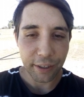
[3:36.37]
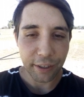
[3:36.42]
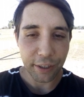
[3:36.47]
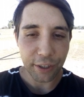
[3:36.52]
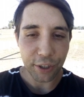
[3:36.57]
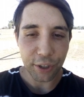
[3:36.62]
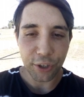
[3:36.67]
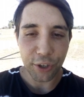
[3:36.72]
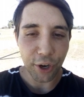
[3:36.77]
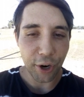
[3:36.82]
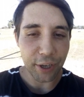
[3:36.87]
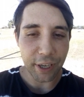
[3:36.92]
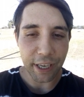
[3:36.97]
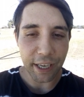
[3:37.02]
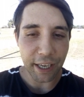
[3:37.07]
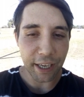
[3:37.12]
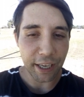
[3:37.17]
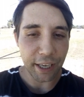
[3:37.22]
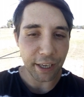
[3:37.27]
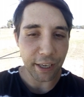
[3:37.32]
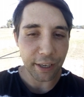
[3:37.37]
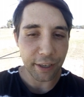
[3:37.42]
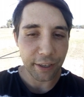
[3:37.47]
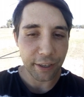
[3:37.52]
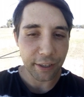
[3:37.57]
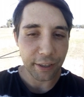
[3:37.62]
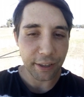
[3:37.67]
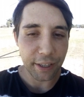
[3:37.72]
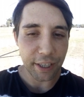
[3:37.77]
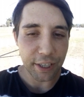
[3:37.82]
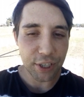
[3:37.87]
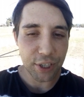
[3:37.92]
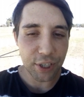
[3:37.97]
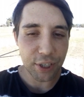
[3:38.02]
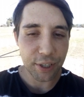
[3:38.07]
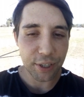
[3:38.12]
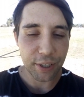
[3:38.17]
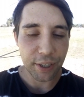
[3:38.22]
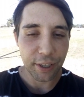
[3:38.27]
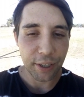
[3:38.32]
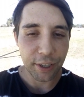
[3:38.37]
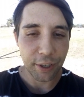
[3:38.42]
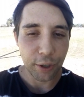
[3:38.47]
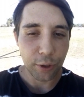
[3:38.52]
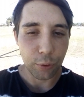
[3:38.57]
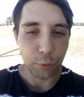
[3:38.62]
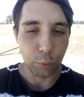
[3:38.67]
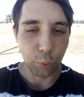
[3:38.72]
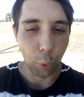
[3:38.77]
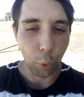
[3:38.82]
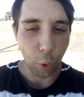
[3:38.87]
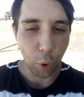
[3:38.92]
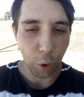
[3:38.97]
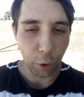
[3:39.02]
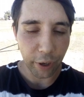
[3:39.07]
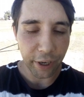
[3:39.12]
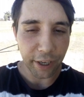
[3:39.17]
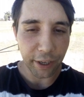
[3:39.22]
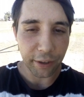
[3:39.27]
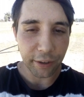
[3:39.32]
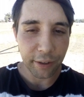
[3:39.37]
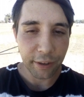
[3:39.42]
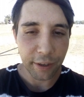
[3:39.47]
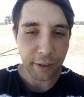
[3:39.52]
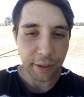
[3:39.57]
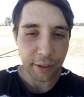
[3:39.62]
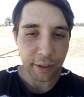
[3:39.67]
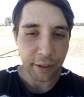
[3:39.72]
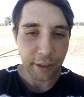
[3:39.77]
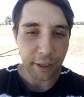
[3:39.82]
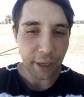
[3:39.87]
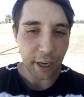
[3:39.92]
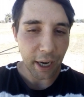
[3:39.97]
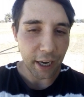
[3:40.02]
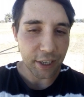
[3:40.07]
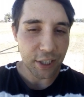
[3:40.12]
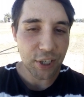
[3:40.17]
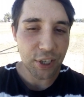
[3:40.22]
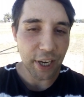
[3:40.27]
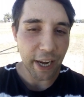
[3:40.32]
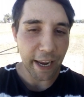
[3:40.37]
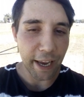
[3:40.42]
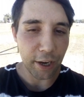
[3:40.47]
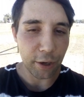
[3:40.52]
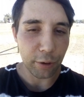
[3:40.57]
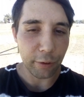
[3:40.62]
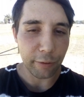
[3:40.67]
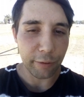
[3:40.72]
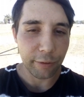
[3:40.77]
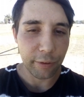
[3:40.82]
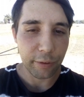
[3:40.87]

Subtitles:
you don't hear this roaring sound of